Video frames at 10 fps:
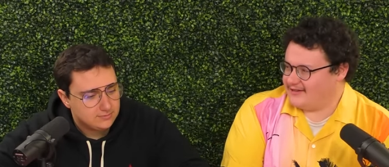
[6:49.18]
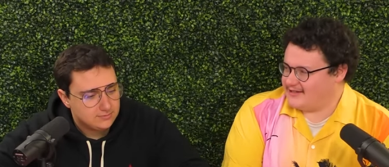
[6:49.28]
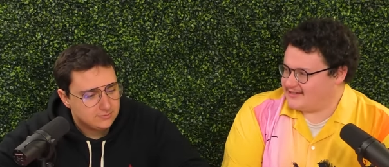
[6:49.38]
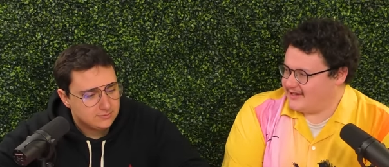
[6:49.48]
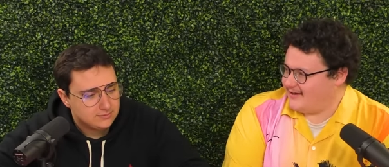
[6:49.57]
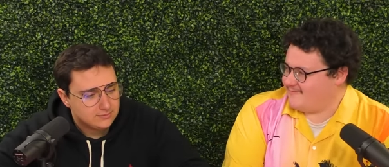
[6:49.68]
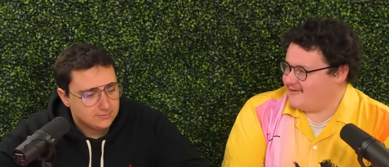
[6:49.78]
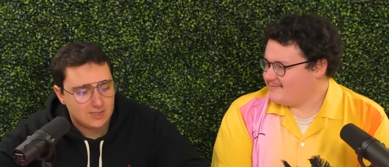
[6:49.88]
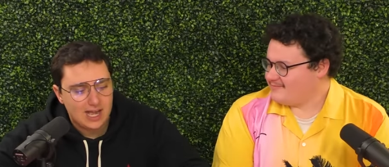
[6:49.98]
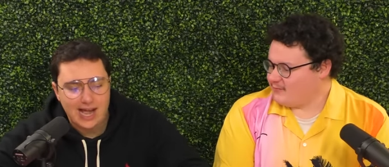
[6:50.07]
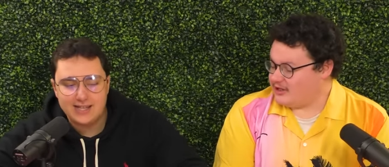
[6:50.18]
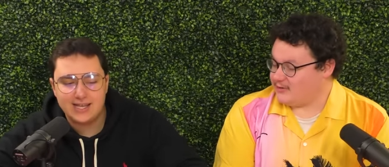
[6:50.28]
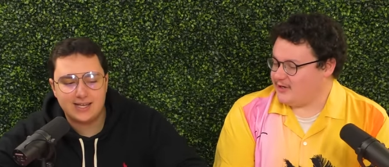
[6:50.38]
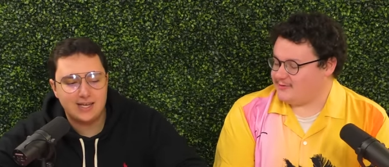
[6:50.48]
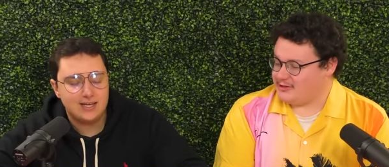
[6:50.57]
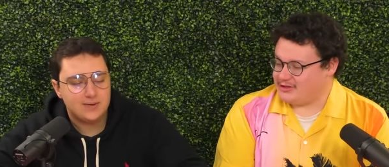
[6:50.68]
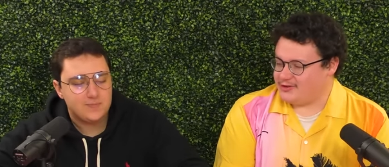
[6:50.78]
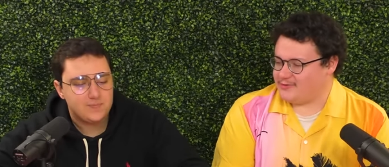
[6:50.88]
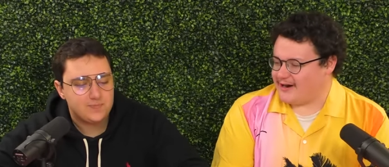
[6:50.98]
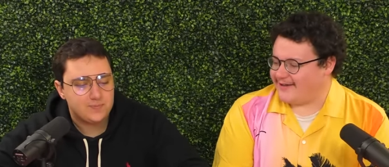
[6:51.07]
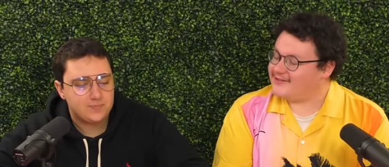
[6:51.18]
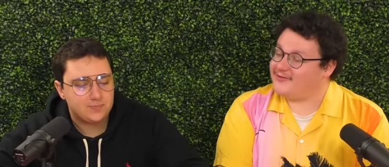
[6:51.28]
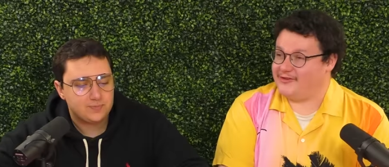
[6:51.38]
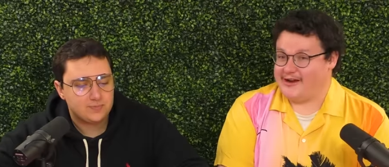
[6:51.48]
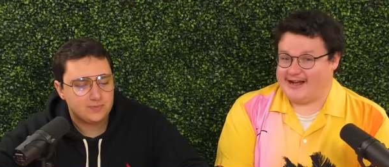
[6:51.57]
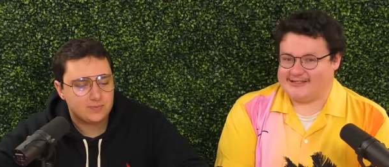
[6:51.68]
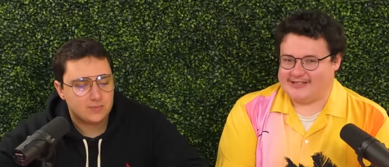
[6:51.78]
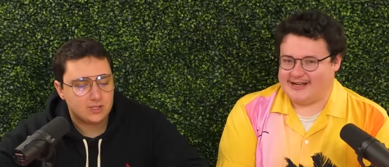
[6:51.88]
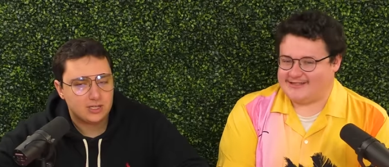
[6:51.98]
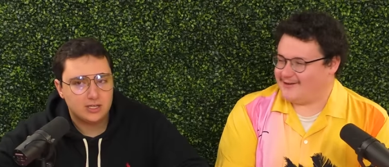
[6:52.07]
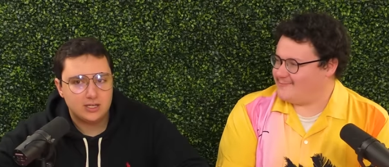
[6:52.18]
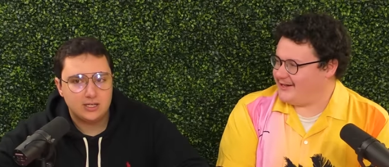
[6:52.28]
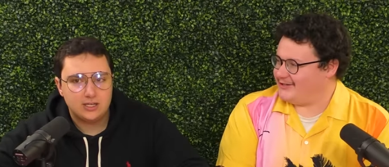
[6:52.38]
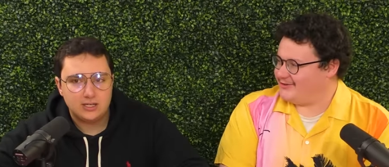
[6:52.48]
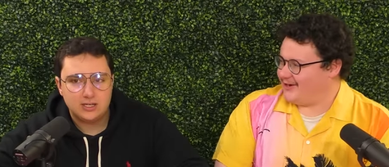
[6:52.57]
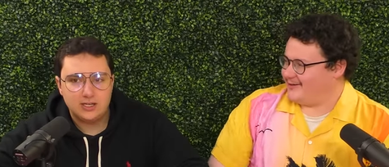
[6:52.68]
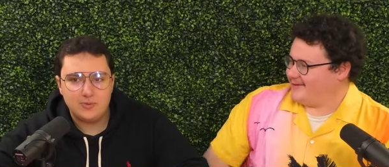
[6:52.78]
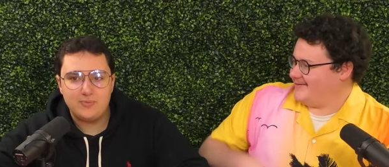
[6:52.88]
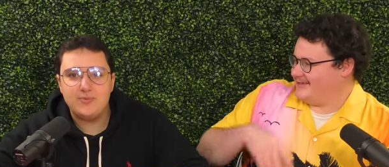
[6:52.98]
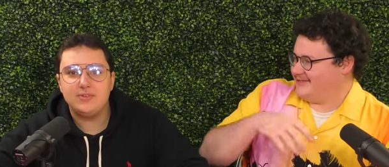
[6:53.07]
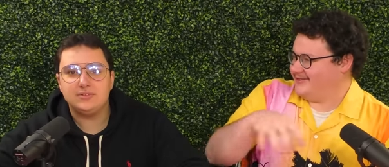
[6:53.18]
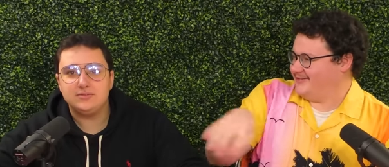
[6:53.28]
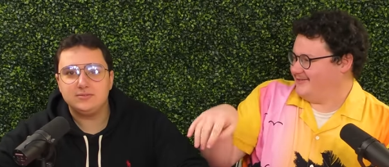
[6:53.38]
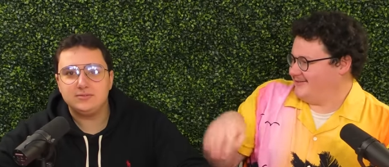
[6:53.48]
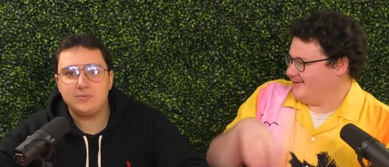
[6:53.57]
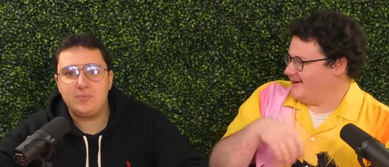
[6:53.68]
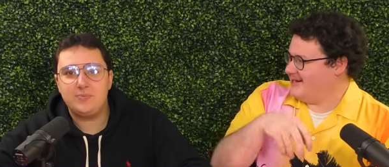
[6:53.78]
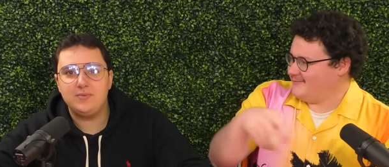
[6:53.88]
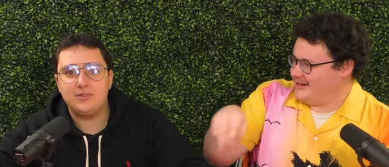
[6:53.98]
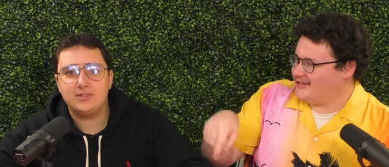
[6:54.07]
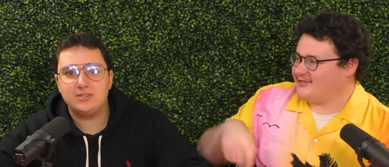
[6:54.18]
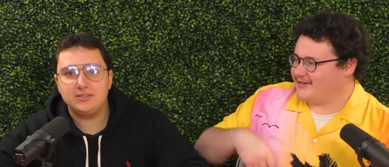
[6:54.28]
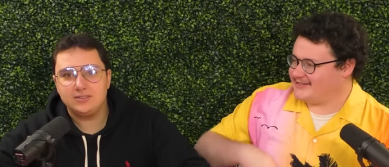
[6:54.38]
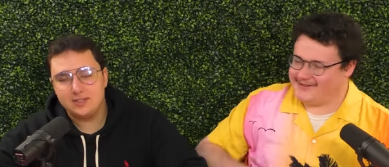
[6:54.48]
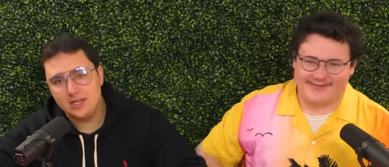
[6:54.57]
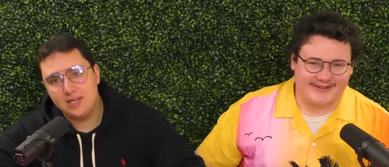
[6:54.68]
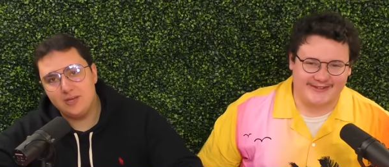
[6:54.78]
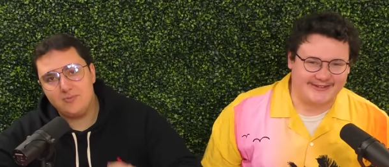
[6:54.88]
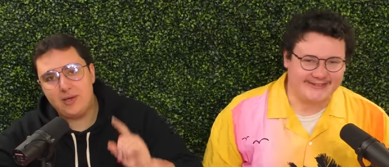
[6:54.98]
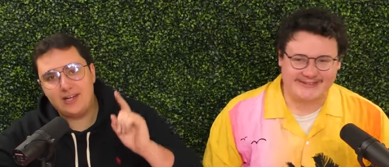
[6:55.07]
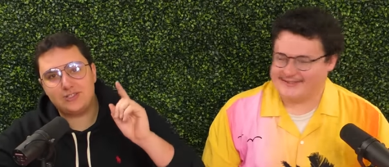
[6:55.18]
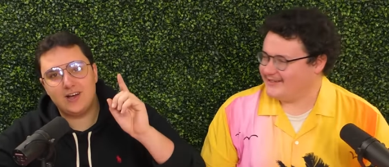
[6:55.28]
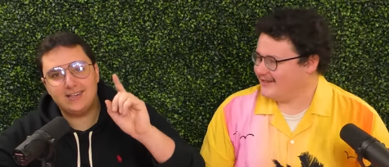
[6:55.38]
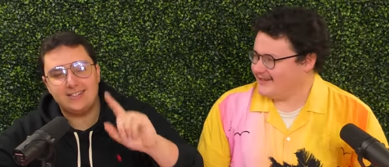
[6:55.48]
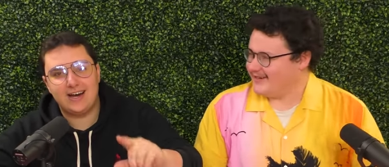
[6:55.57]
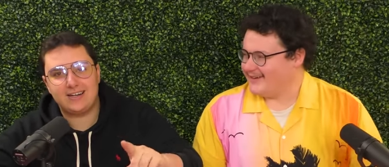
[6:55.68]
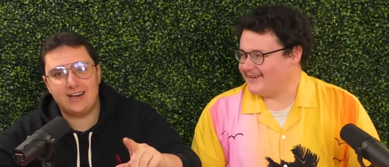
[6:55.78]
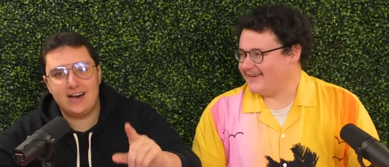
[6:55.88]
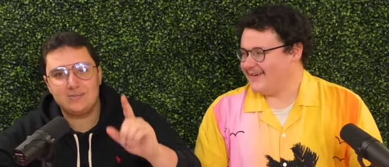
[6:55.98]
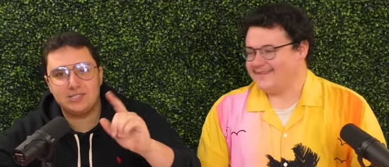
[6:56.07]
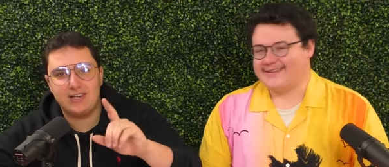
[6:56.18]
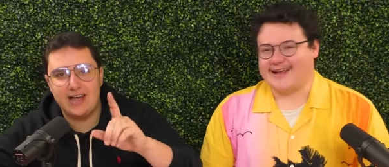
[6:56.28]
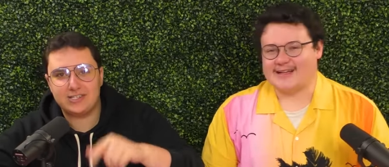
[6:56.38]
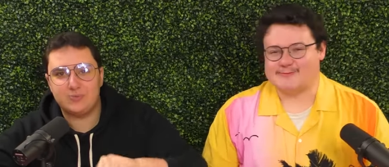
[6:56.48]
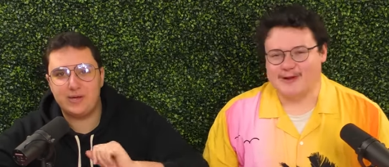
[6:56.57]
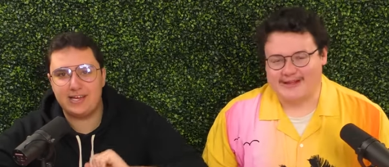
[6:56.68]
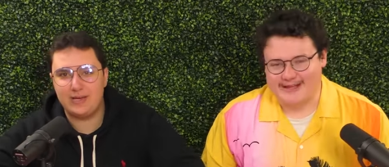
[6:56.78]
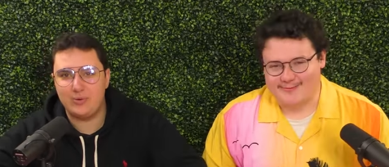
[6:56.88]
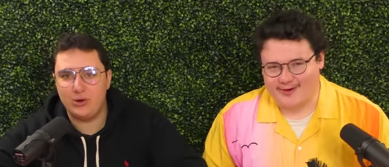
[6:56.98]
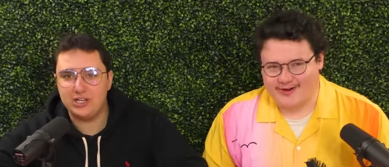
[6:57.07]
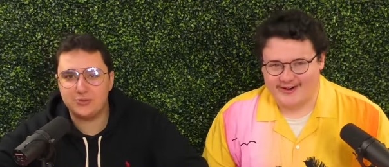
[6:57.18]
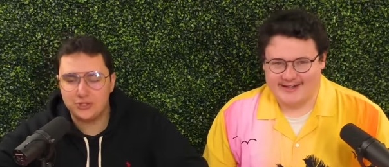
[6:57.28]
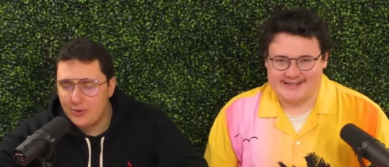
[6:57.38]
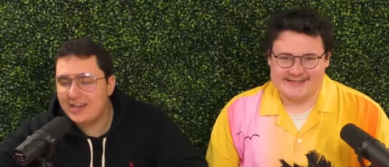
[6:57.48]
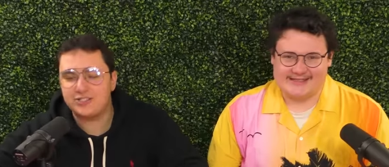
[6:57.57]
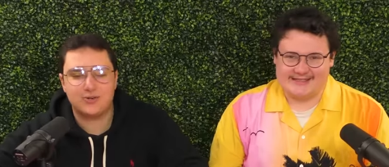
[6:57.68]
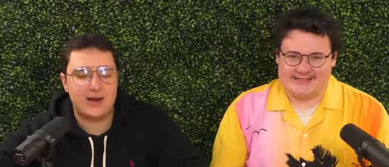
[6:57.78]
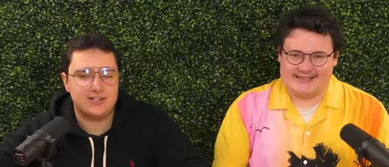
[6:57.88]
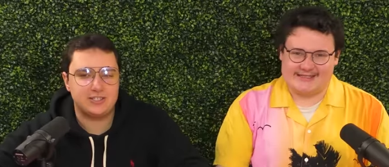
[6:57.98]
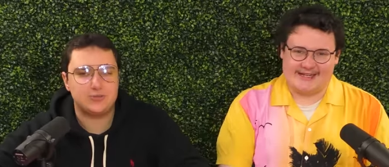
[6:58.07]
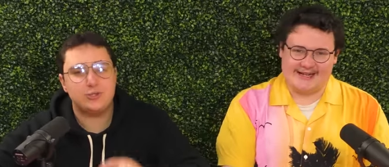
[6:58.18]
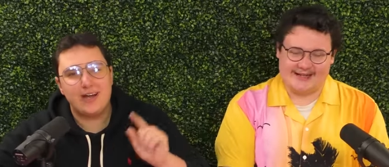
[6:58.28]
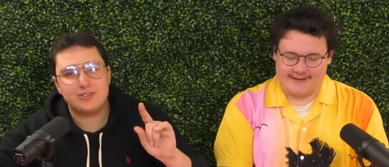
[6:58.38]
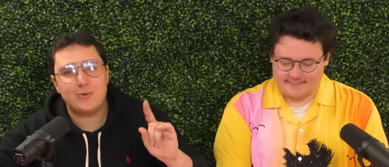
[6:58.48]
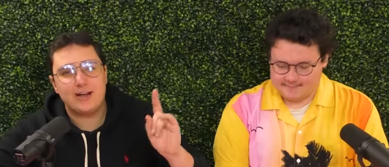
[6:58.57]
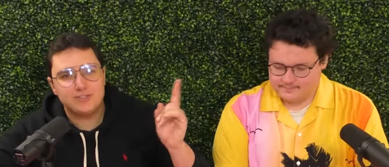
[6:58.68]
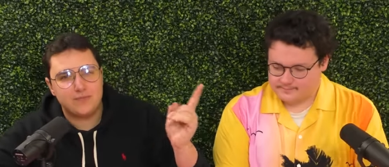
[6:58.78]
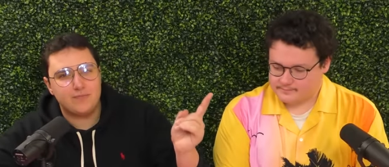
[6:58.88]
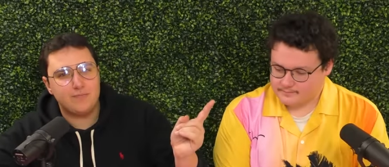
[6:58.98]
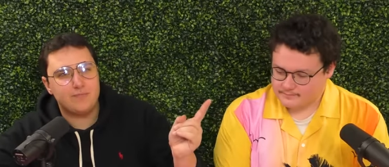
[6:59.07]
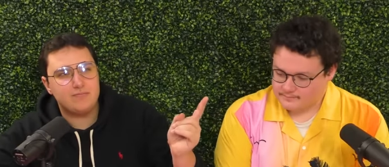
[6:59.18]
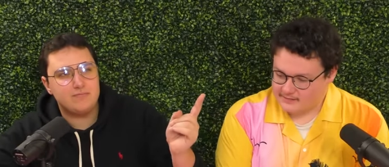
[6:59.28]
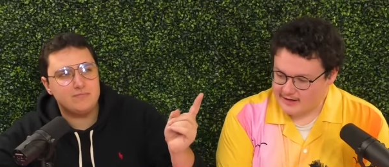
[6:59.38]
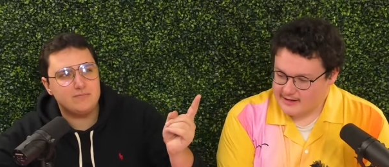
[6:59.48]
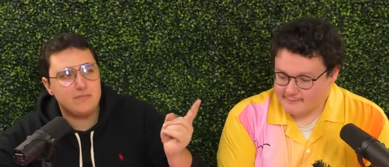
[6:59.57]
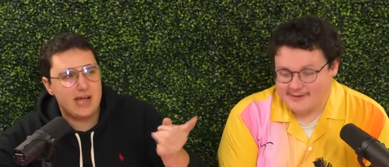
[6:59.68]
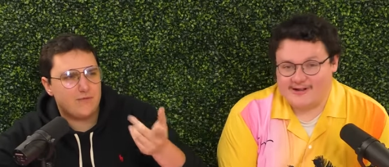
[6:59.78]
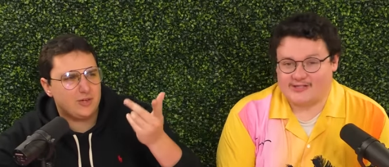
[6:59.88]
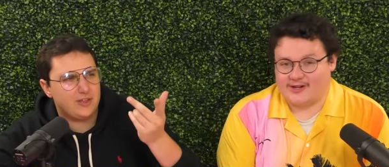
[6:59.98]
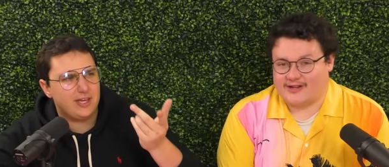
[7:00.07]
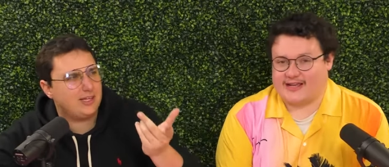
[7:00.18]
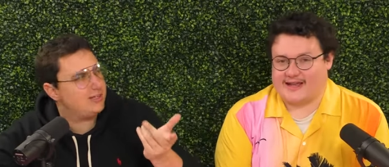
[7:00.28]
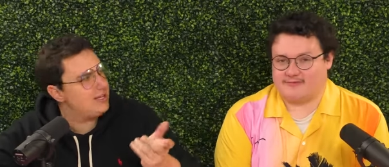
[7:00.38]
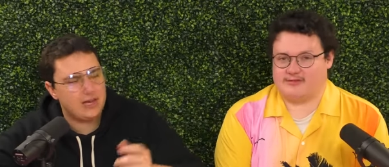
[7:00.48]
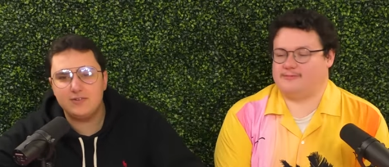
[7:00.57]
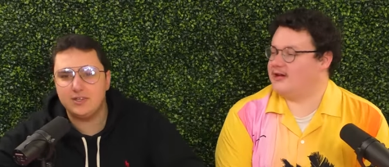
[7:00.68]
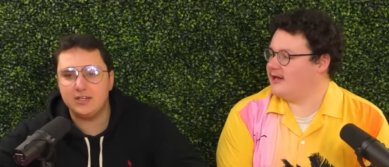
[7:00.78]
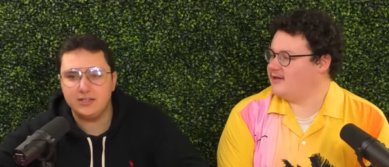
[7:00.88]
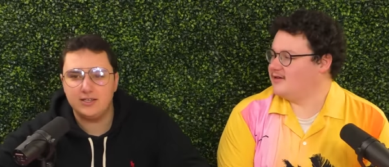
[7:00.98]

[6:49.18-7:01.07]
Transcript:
Speaker 1: at this game. We I should, think we, we, should do rounds for not shots on Patreon where we do where we each of us give clues.
Speaker 2: Patreon.com slash Picky Boys. We do extra rounds of this. We do extra rounds of pretty everything. much all the games. Yeah, everything,